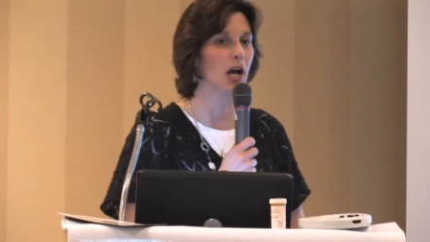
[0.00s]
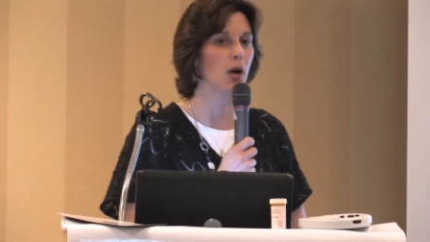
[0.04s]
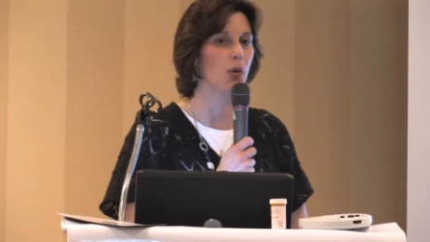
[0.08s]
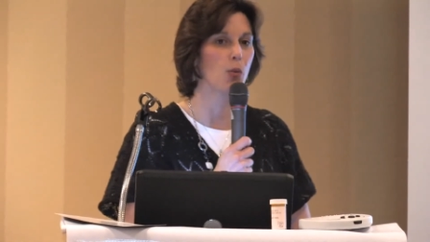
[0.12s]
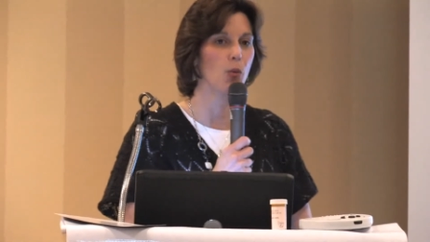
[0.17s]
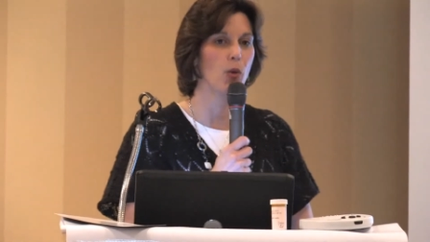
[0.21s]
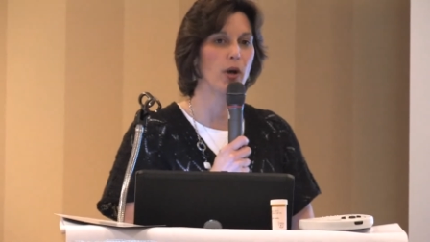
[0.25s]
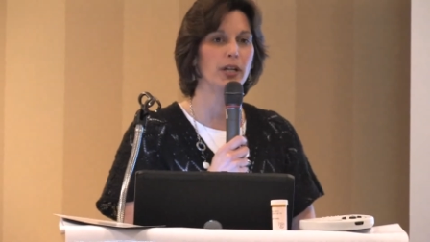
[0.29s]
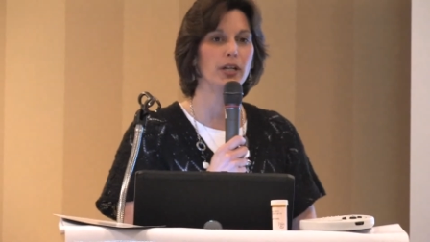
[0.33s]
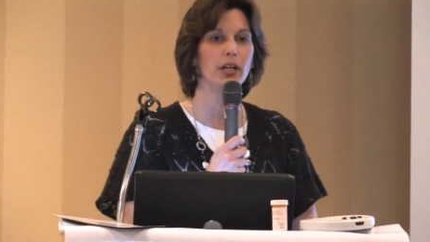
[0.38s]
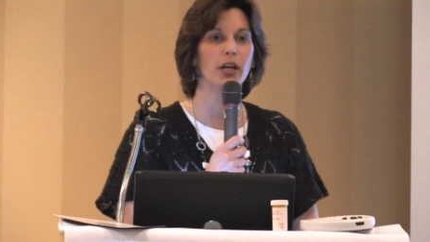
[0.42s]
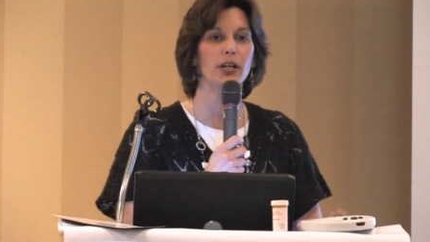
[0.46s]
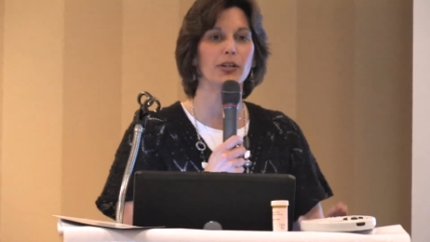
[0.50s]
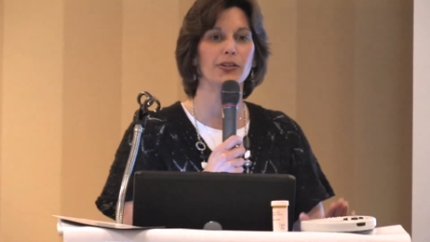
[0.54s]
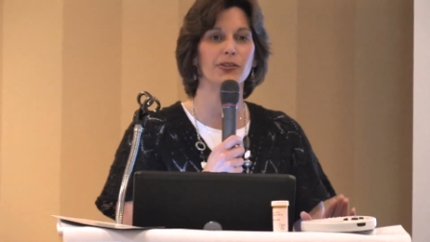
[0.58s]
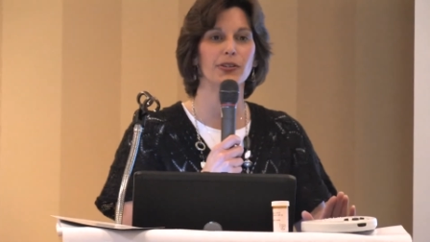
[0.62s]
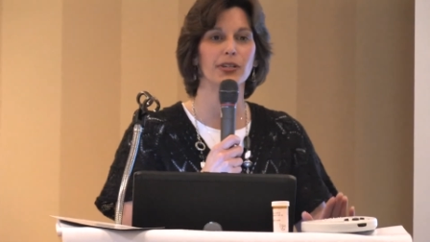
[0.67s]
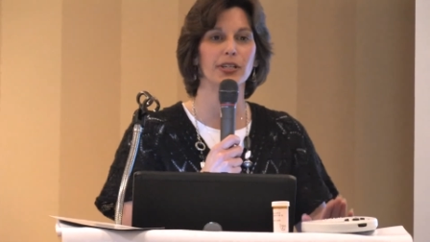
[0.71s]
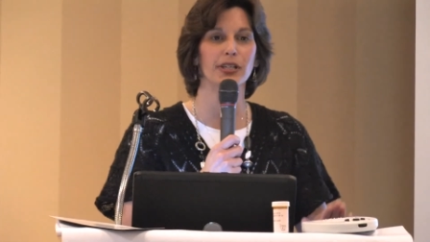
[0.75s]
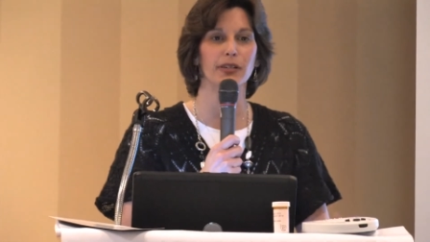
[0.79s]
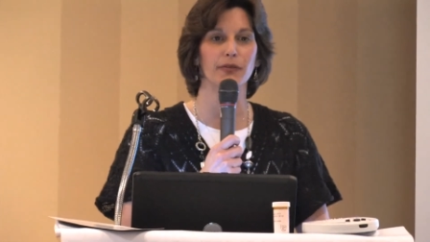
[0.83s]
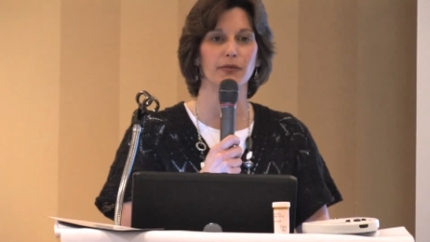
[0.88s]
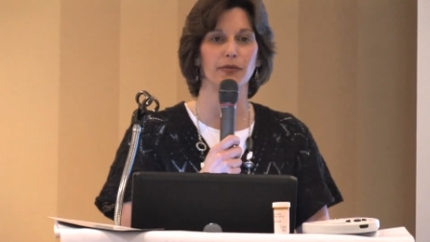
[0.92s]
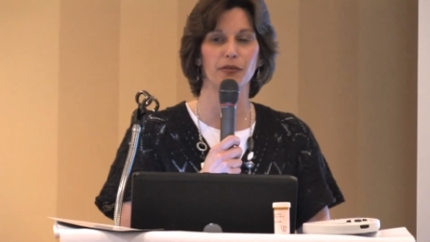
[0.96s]

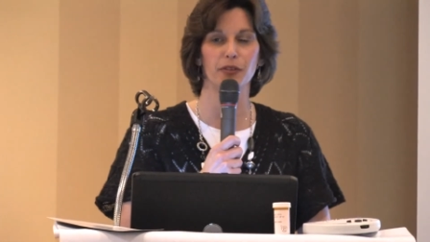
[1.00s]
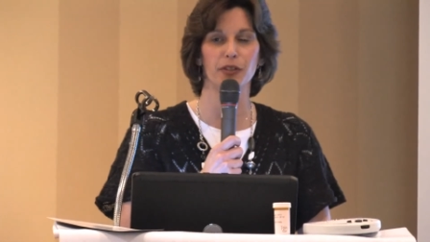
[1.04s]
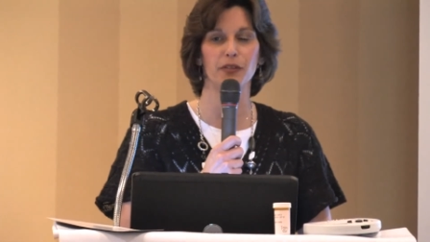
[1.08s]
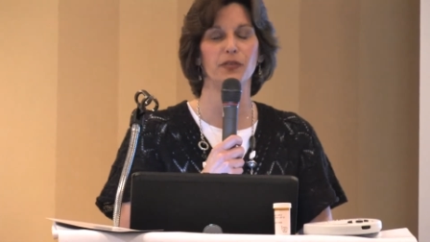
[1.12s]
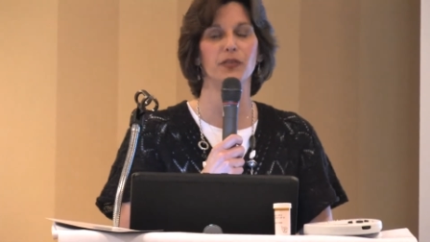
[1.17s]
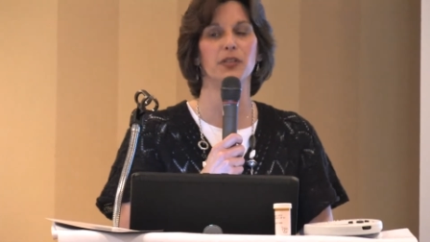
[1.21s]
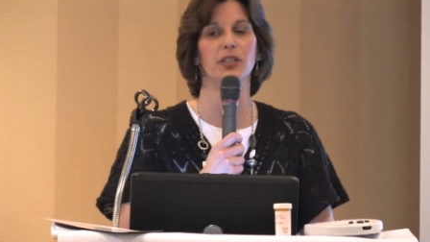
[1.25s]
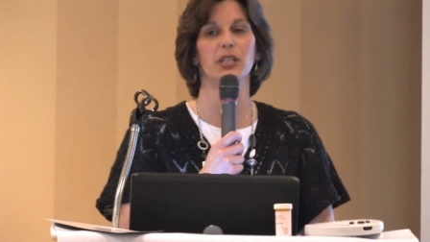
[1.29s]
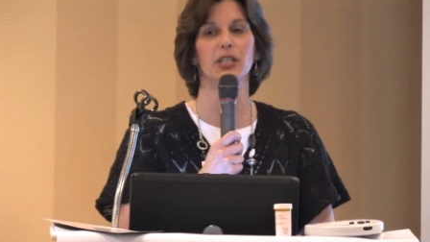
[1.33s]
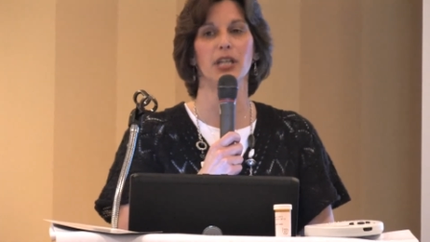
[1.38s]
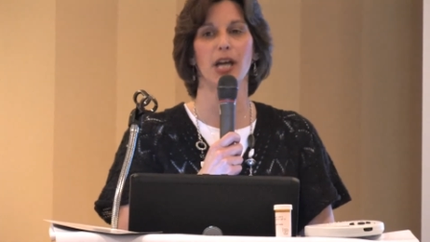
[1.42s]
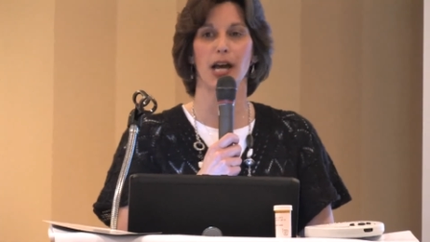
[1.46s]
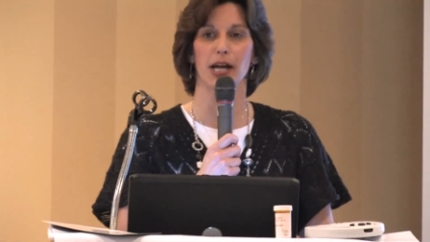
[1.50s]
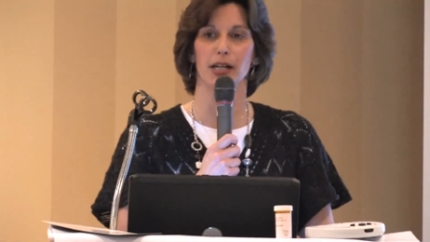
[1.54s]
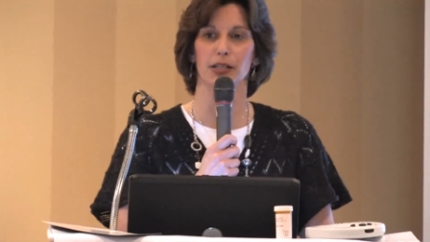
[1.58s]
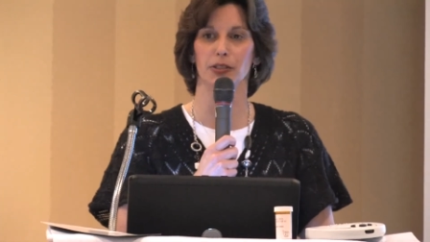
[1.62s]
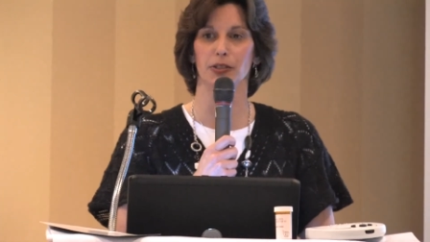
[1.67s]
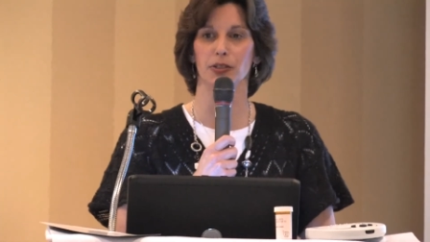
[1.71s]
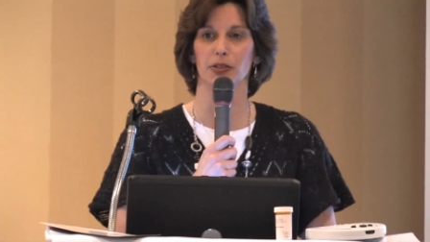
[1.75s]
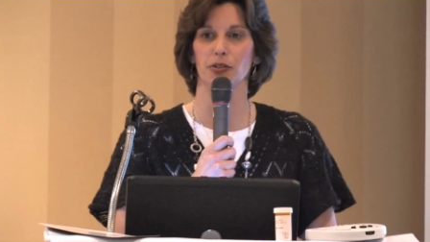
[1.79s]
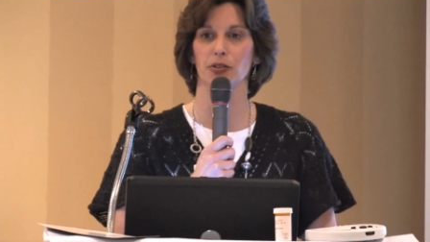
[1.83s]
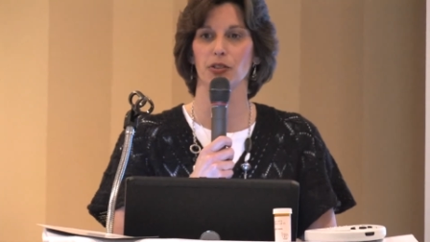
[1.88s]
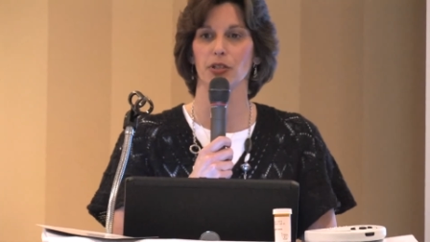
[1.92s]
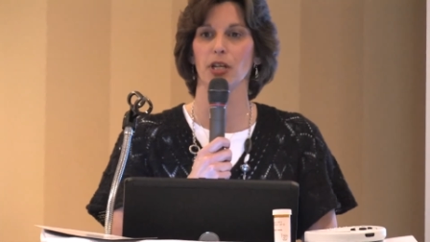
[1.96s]

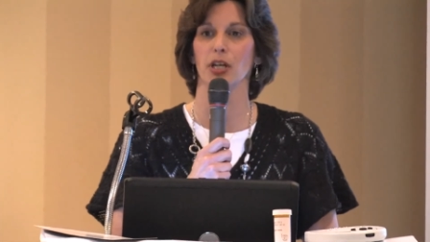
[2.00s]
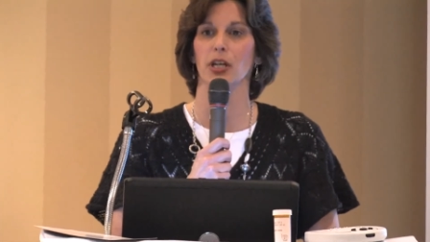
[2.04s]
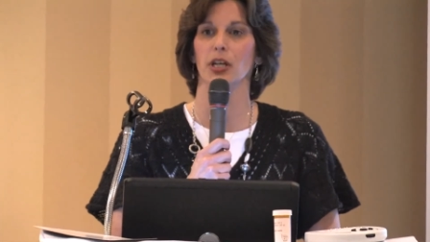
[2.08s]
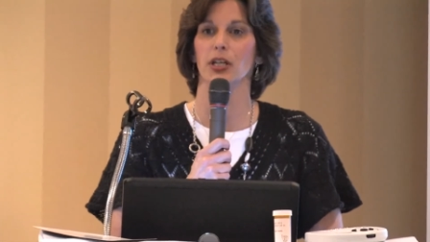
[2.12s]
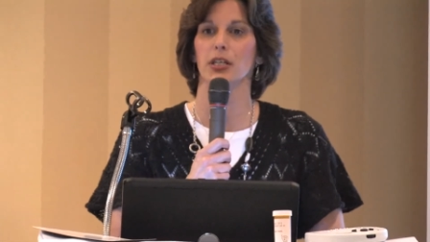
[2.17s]
$150